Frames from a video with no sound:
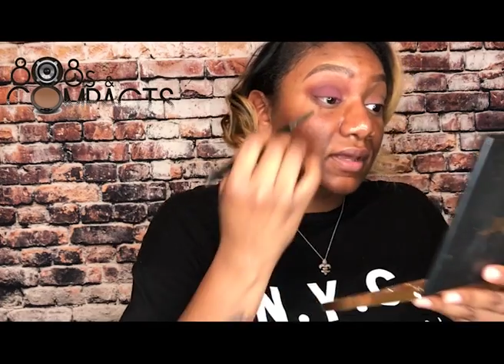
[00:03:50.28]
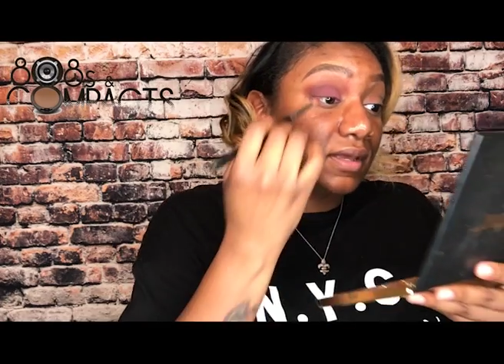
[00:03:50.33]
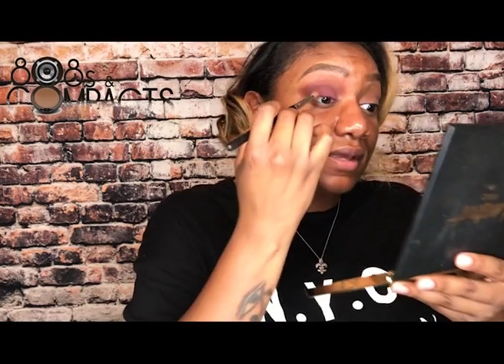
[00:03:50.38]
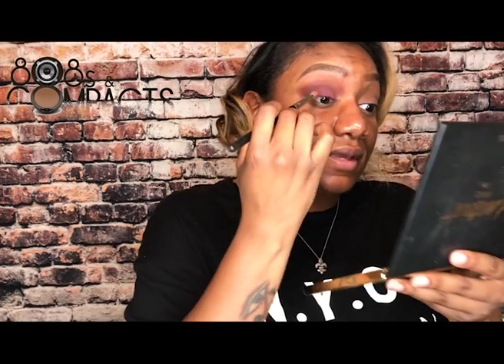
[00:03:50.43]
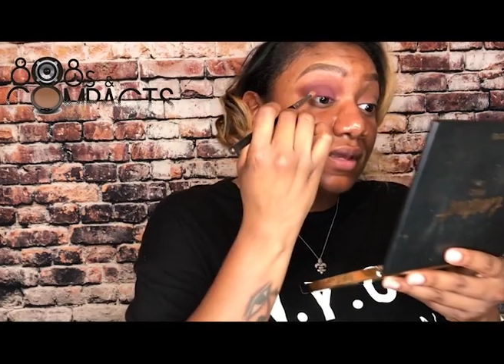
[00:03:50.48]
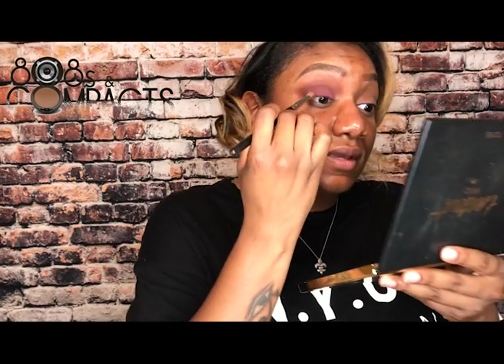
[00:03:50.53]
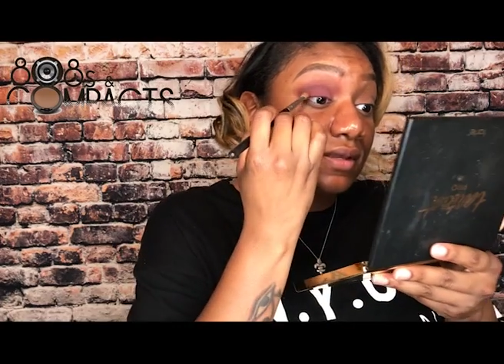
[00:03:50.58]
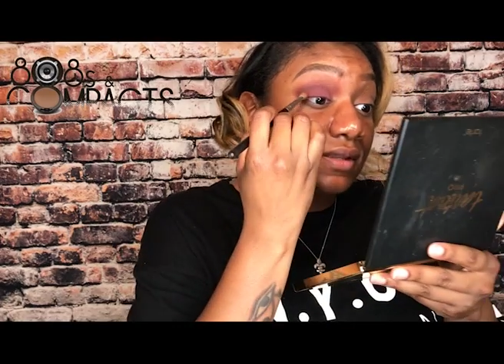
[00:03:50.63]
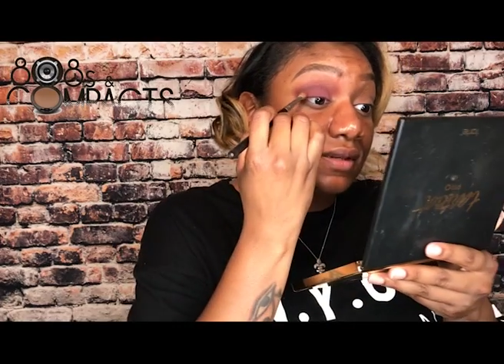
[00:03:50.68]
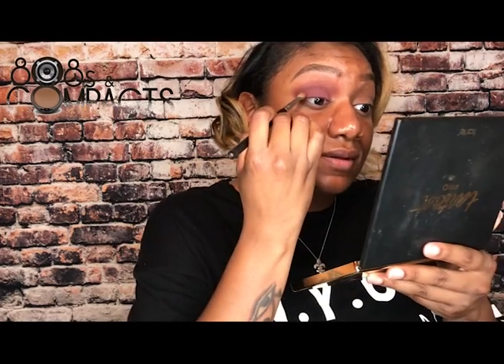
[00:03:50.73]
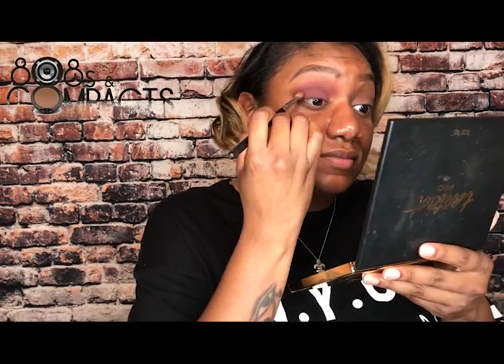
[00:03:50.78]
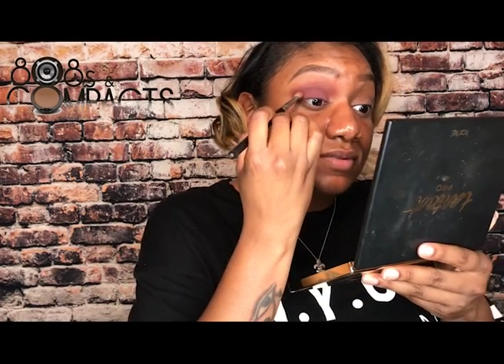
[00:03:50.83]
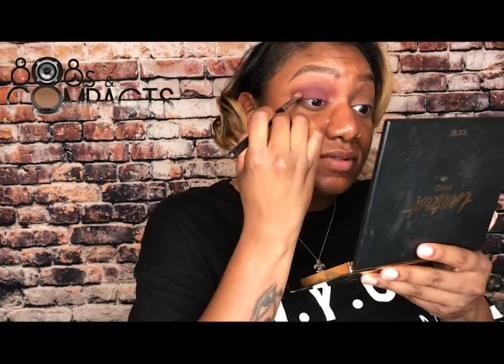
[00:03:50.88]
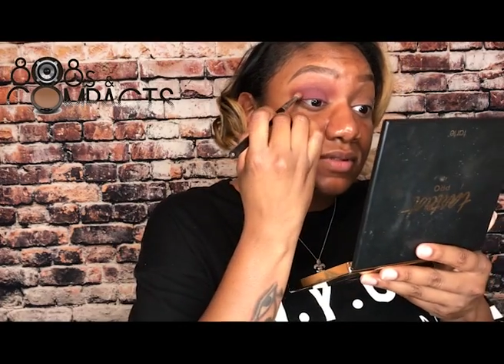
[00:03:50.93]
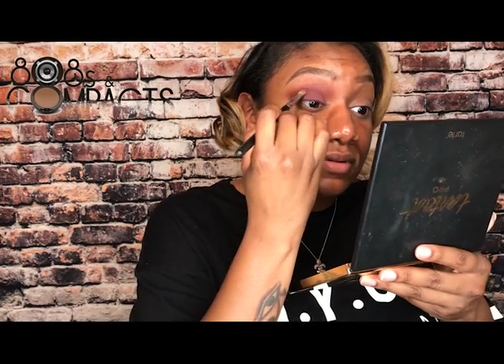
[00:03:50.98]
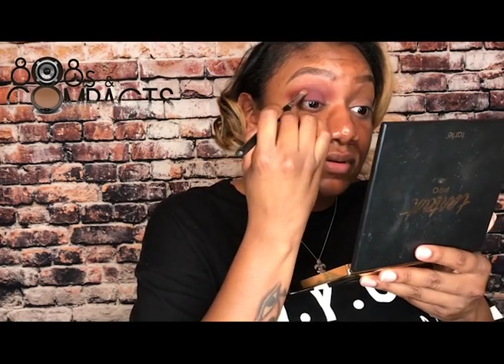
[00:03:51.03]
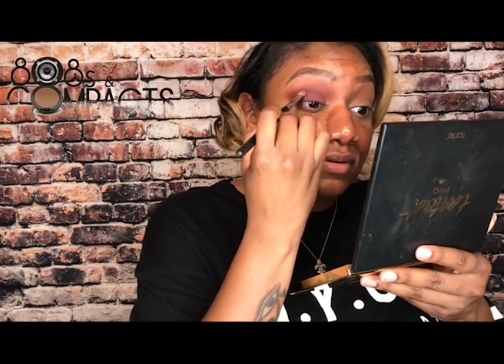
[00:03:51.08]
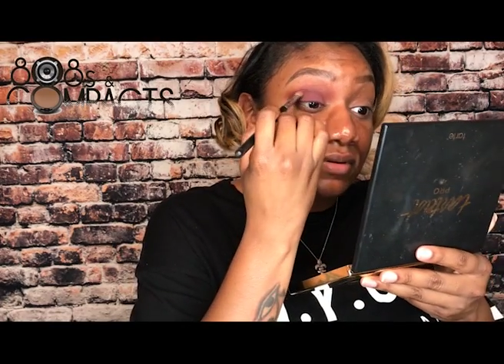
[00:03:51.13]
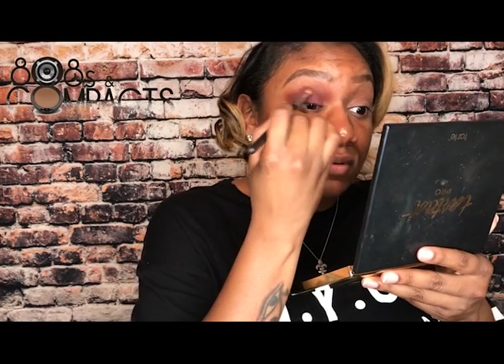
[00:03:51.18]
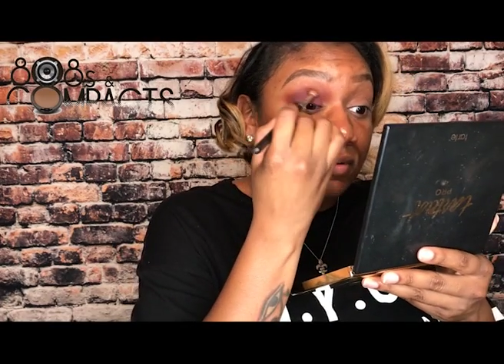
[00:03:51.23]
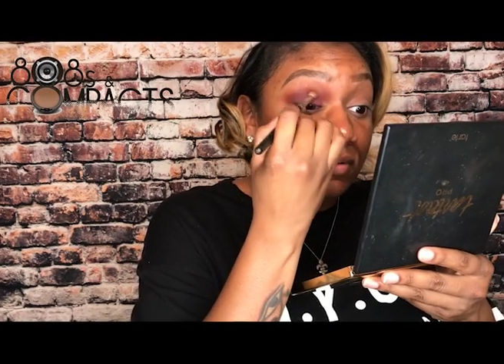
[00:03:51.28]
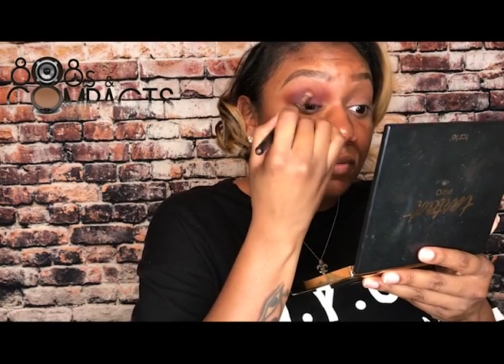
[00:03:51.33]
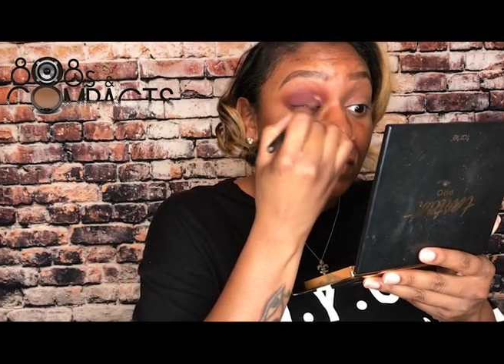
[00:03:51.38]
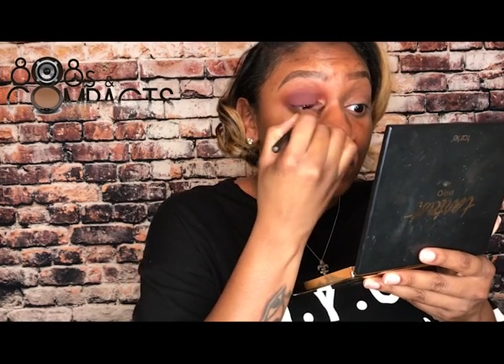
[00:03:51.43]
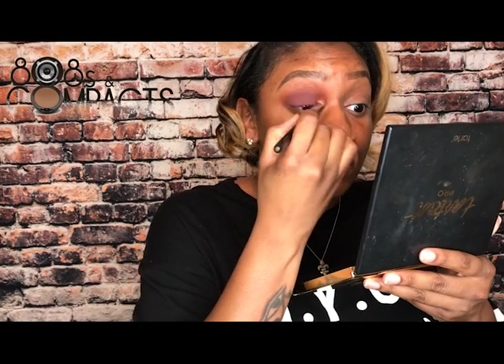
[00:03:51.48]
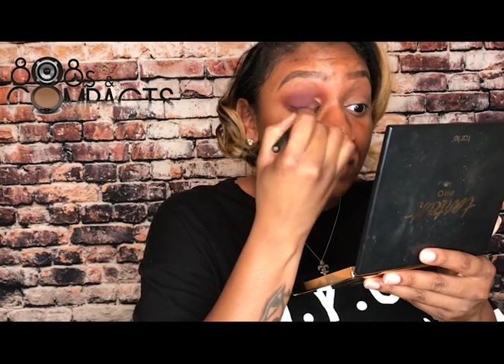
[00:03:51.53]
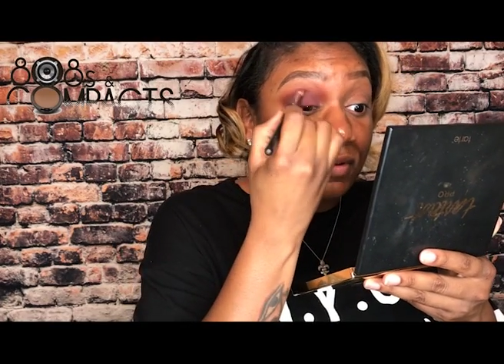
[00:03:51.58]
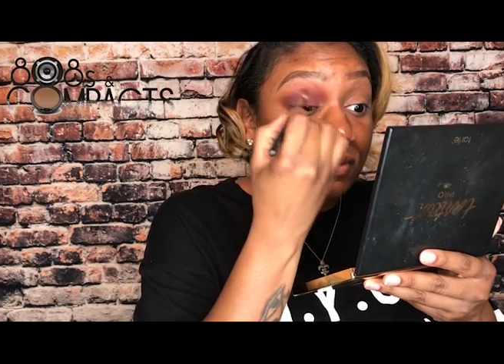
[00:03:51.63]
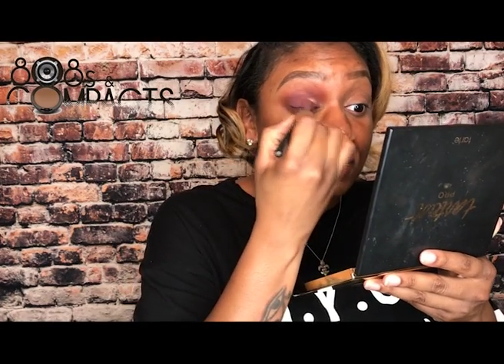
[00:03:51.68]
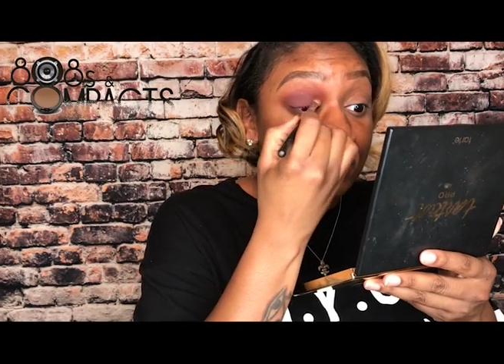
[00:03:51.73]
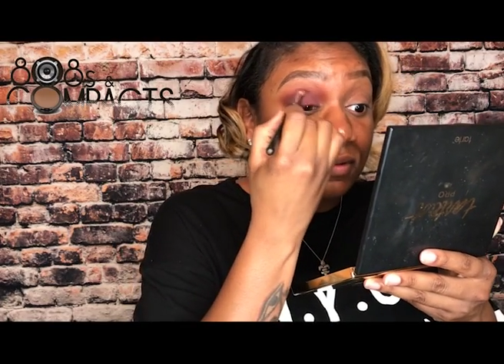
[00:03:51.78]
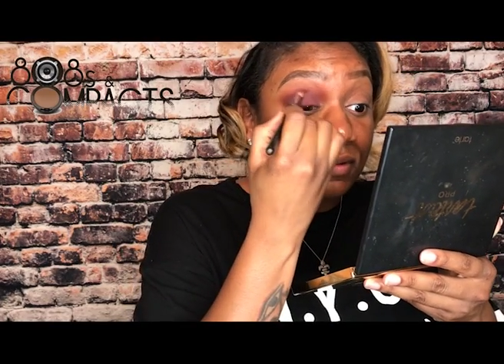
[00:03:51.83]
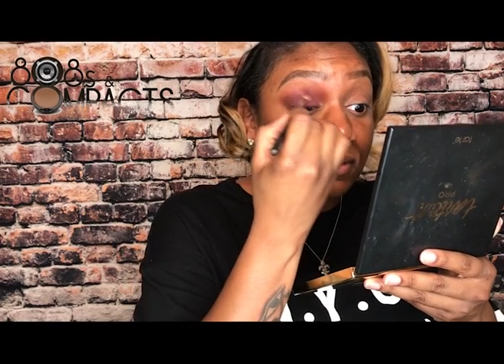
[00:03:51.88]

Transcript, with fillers: And I'm just gonna work